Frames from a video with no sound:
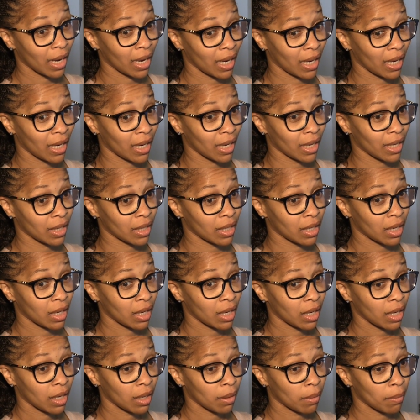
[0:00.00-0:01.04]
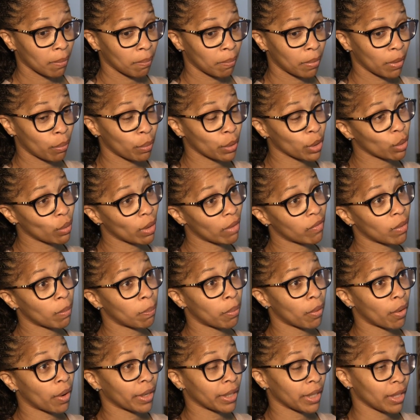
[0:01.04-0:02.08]
and but when you have a
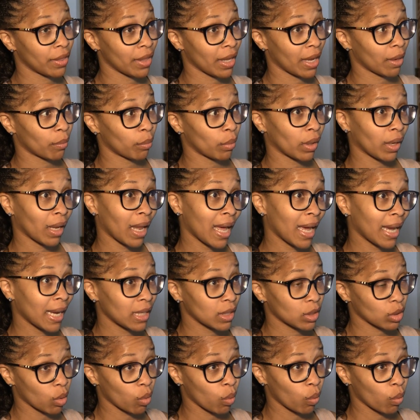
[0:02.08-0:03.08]
party that relies